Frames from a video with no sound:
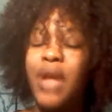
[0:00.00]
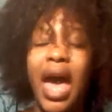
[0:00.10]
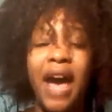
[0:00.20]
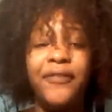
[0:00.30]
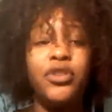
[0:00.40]

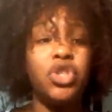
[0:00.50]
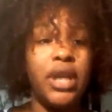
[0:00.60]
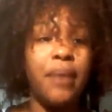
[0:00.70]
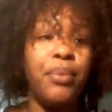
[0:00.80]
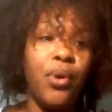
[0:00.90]
after
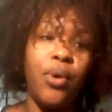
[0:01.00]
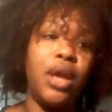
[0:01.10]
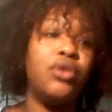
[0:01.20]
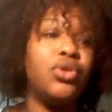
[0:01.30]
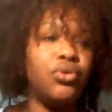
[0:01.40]

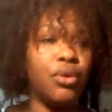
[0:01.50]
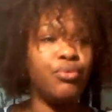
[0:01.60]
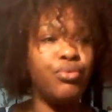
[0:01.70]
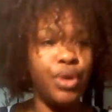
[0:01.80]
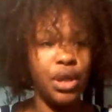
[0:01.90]
shampooing, you do a
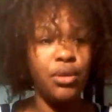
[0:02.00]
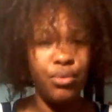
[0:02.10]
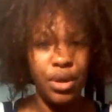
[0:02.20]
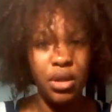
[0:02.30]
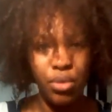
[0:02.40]
really,
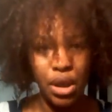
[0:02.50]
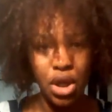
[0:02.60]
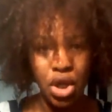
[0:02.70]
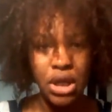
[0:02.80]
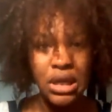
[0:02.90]
really, really
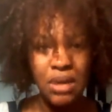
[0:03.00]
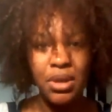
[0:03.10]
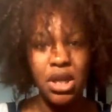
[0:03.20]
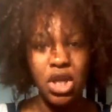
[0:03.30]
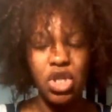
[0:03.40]
good deep
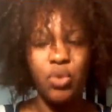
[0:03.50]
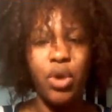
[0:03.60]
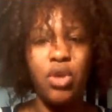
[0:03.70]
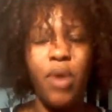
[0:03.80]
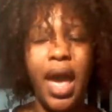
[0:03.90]
condition
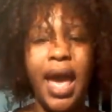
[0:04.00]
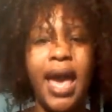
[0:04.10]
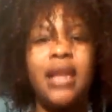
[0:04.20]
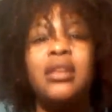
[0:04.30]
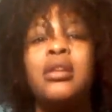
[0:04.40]
where you
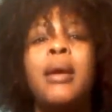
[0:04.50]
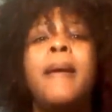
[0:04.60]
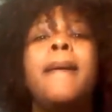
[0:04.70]
add and